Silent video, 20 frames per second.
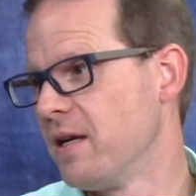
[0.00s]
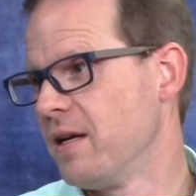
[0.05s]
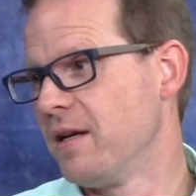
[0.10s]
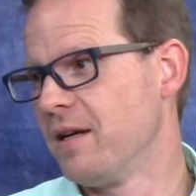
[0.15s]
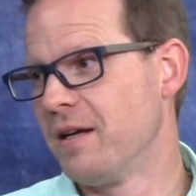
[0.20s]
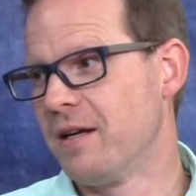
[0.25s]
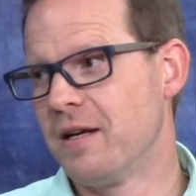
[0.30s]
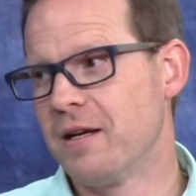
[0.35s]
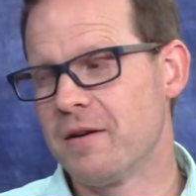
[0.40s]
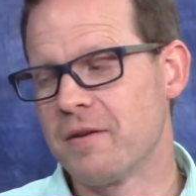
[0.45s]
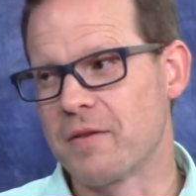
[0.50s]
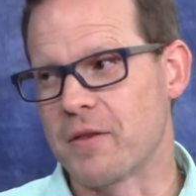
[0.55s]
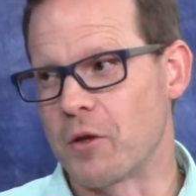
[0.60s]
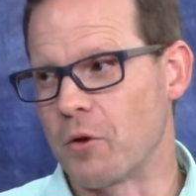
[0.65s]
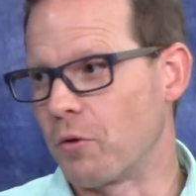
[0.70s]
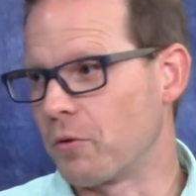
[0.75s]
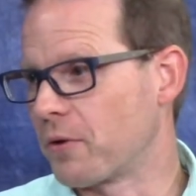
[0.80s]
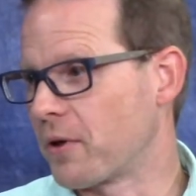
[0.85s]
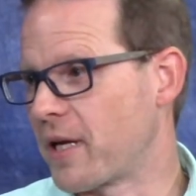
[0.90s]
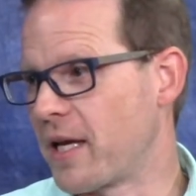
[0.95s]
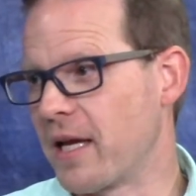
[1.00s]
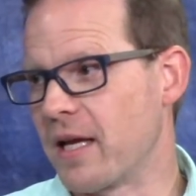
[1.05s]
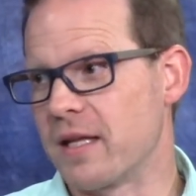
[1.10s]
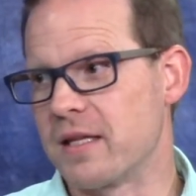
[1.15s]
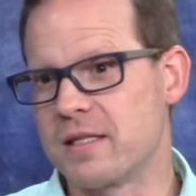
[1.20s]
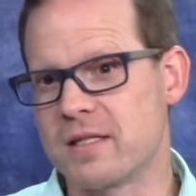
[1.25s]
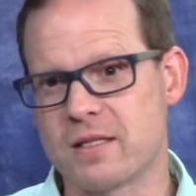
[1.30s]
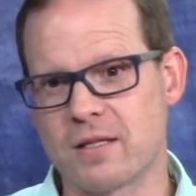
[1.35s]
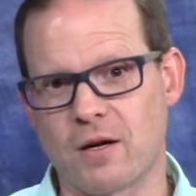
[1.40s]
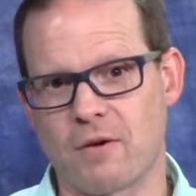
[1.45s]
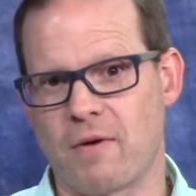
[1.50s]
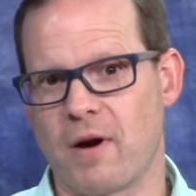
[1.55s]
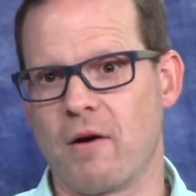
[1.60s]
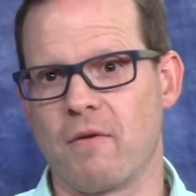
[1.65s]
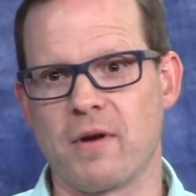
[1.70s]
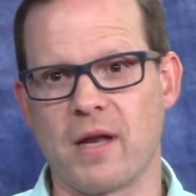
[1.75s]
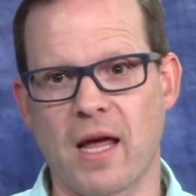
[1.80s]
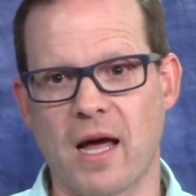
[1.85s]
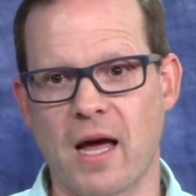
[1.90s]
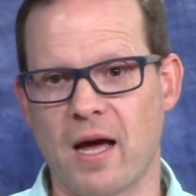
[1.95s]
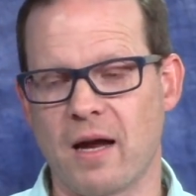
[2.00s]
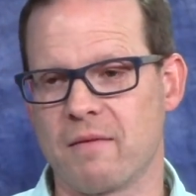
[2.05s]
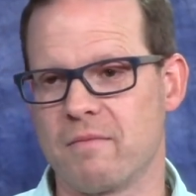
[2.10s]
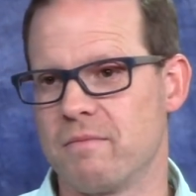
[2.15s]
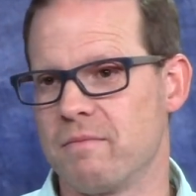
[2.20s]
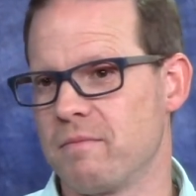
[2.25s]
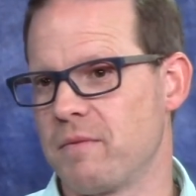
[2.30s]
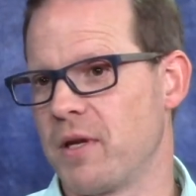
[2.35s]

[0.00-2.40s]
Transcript: wow. the older kids around Dad.